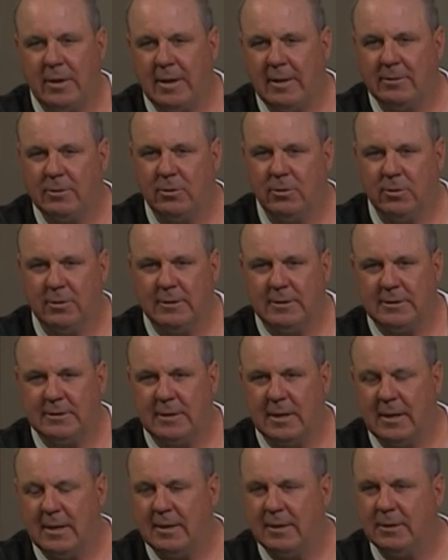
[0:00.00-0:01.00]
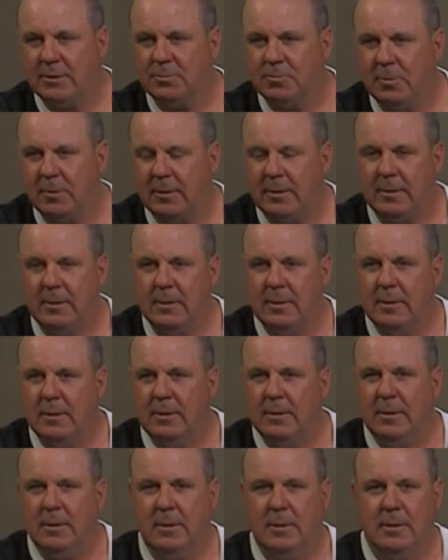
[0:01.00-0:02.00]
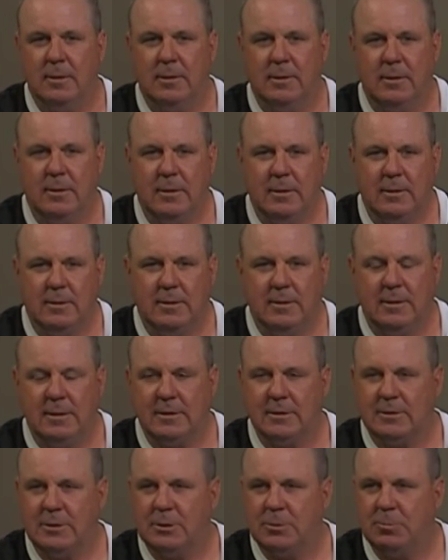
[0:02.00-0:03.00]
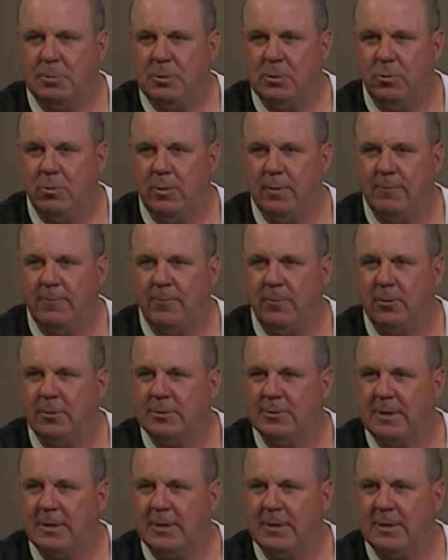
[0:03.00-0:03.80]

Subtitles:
have to look at the standings, but the distance between first,